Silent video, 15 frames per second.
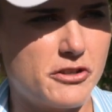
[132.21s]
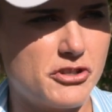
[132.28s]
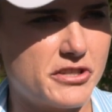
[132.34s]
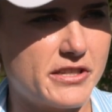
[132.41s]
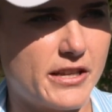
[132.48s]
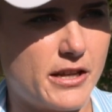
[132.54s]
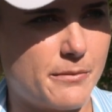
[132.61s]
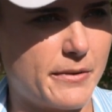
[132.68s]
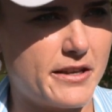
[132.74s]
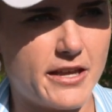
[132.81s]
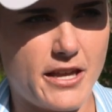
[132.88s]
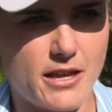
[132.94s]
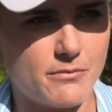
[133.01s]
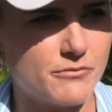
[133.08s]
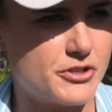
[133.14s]
and just letting my
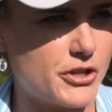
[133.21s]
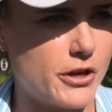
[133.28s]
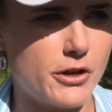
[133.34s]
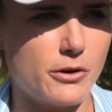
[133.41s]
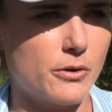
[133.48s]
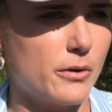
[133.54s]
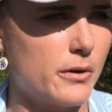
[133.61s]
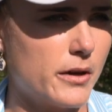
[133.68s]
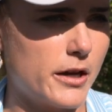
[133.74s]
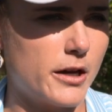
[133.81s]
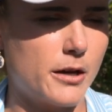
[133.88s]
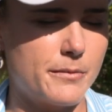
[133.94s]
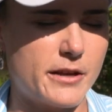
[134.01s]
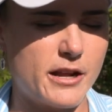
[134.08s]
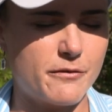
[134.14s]
game show
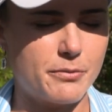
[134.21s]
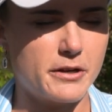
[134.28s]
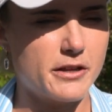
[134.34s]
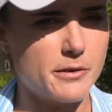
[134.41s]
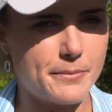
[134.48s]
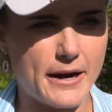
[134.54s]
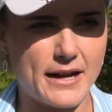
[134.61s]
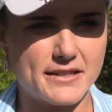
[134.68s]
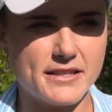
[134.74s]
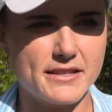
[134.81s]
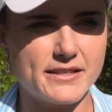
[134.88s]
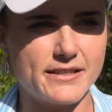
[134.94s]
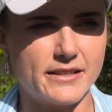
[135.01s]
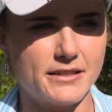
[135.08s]
um, that I've put in the practice.